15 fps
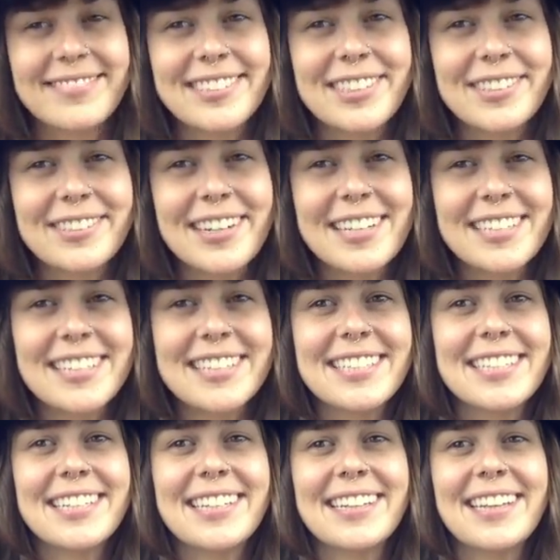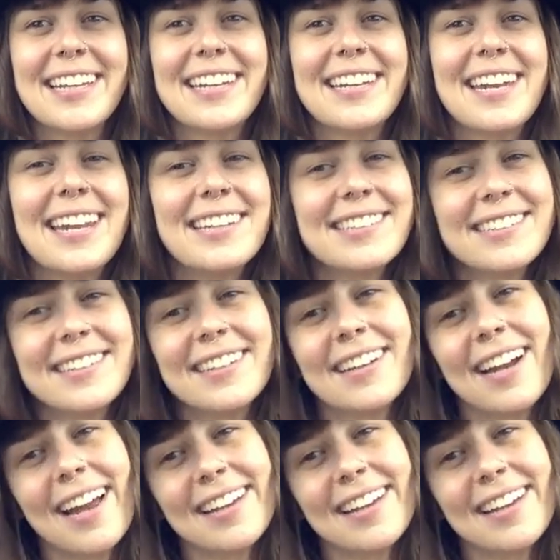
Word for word: trust that nature